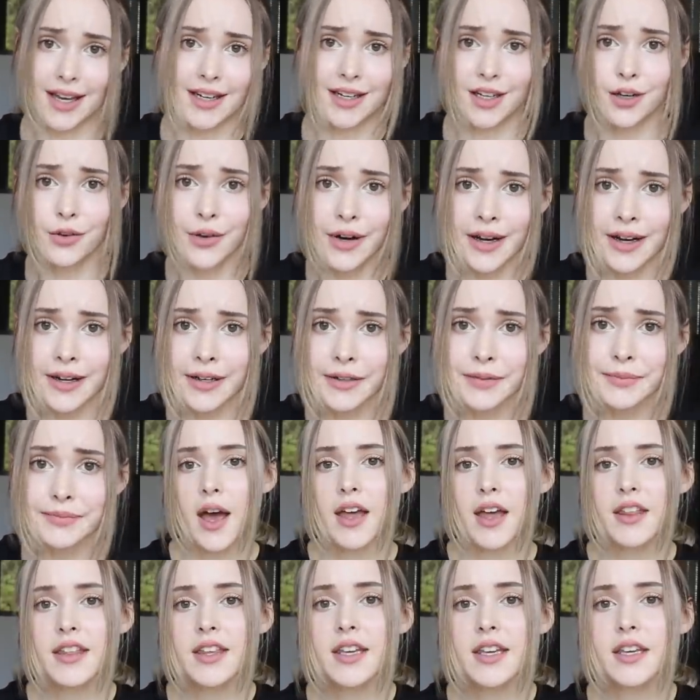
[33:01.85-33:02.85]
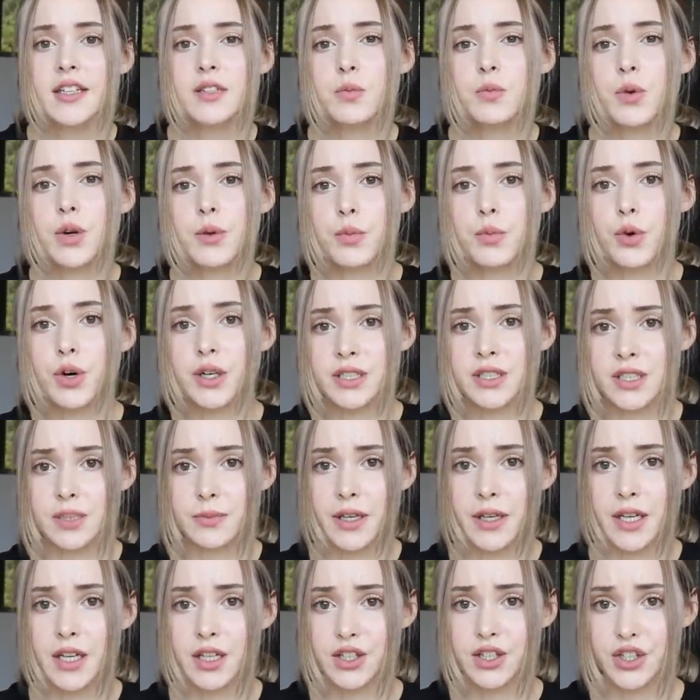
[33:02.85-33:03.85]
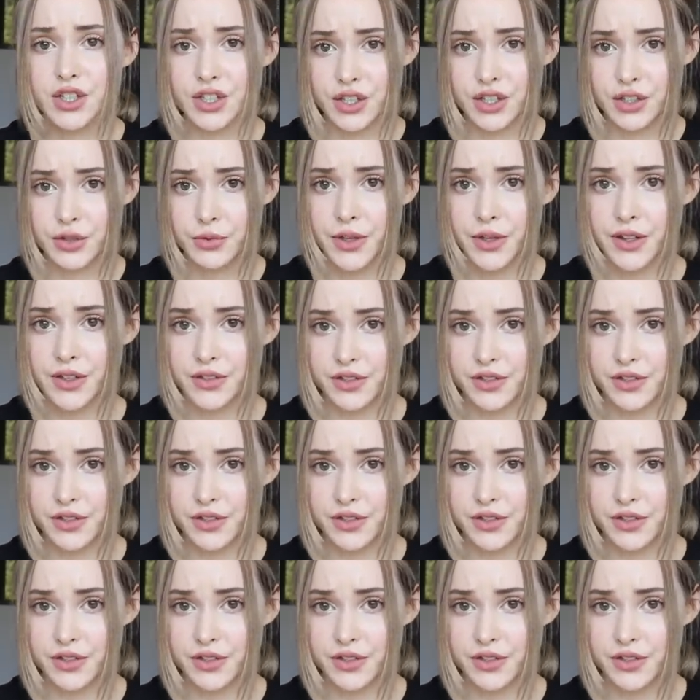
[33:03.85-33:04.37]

anywhere. I think it's more important to be concerned with